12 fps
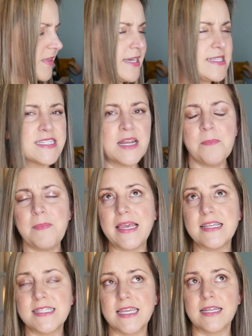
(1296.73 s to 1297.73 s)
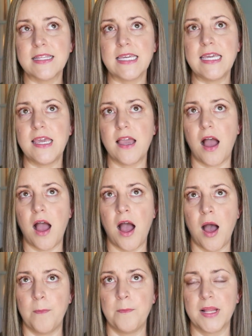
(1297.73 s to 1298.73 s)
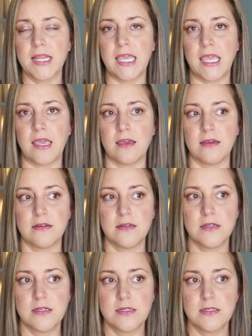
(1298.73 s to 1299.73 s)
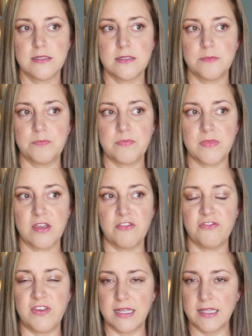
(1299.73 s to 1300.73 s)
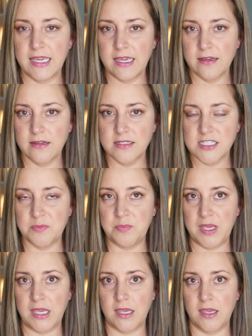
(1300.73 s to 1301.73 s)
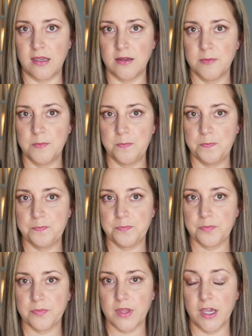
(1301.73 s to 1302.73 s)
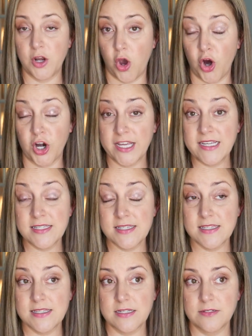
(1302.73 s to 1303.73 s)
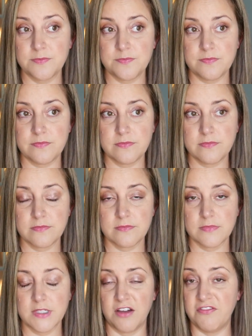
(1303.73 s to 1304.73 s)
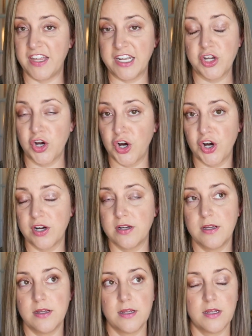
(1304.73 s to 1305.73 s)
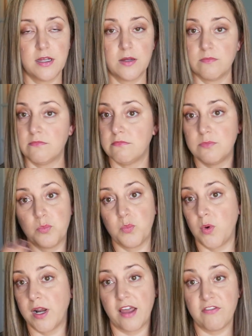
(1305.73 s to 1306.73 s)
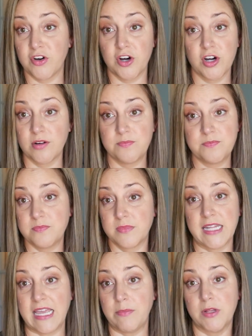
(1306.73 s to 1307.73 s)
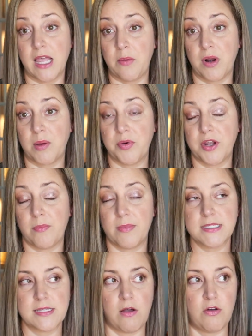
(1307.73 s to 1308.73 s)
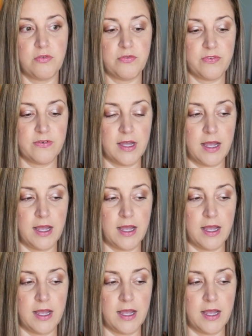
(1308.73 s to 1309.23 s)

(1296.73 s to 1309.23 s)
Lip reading: It's an amazingly humbling feeling to be an artist, a vendor, whatever label I want to put on myself,